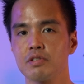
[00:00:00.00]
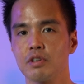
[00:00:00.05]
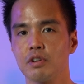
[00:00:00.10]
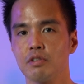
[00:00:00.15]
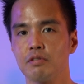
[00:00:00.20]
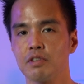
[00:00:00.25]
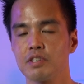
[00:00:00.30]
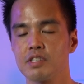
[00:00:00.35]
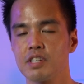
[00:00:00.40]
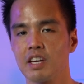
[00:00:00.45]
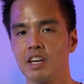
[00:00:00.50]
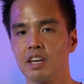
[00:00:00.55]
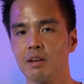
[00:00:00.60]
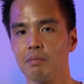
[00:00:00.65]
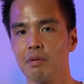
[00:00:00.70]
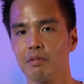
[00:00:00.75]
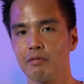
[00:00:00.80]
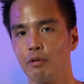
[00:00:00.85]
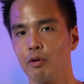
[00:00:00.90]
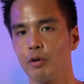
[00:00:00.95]
So if you're
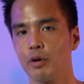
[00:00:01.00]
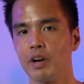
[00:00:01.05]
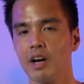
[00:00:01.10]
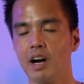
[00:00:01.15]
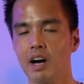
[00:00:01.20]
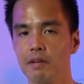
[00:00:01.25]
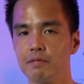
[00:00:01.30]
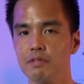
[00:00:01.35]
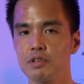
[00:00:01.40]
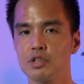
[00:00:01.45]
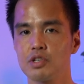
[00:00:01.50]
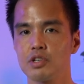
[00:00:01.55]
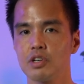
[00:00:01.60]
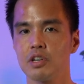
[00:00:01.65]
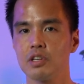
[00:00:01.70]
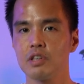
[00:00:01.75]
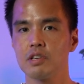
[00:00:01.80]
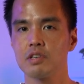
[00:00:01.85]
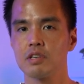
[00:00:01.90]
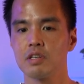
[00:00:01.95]
taking before and after
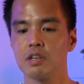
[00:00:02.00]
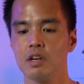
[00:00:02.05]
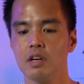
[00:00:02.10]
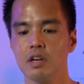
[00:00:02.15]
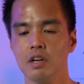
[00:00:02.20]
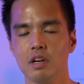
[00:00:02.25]
shots,